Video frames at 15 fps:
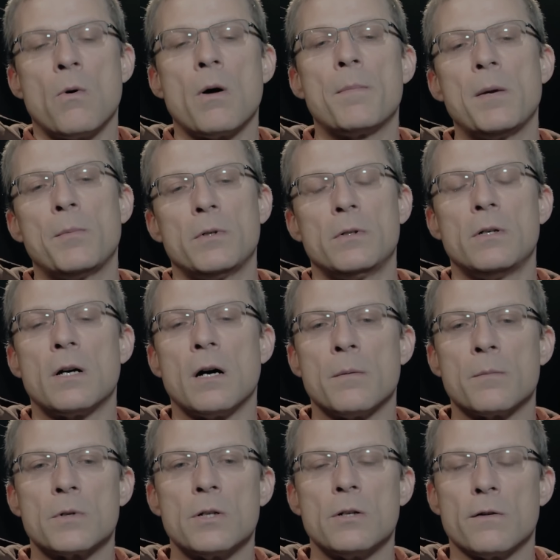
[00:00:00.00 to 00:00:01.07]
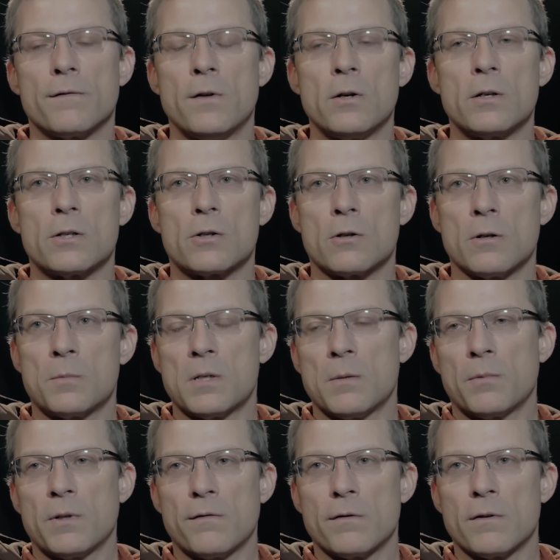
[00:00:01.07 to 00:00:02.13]
want people who come to your focus group
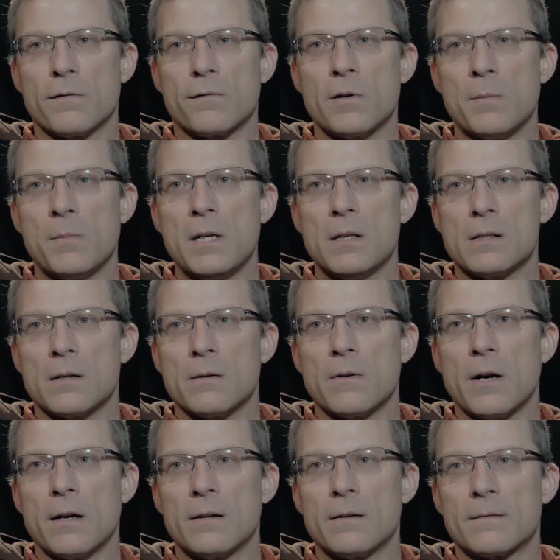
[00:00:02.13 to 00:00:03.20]
simply for the free pizza, right?